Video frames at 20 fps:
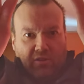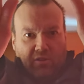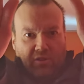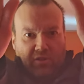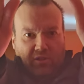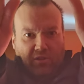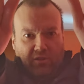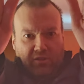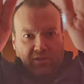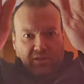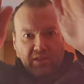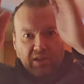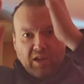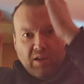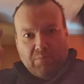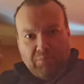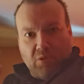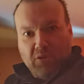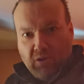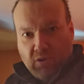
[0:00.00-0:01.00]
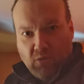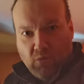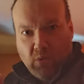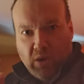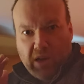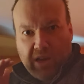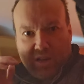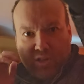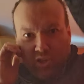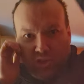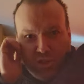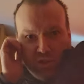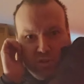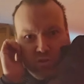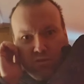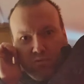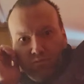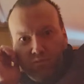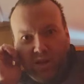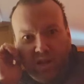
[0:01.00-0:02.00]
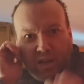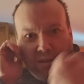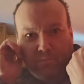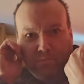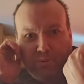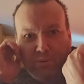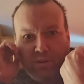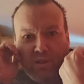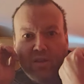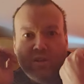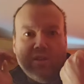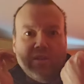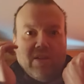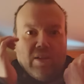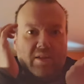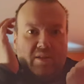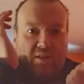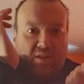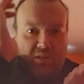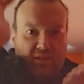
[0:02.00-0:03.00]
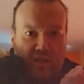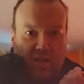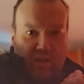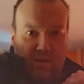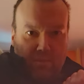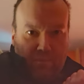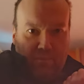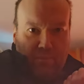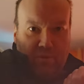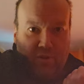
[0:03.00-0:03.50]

so step, wedge, wrap, step,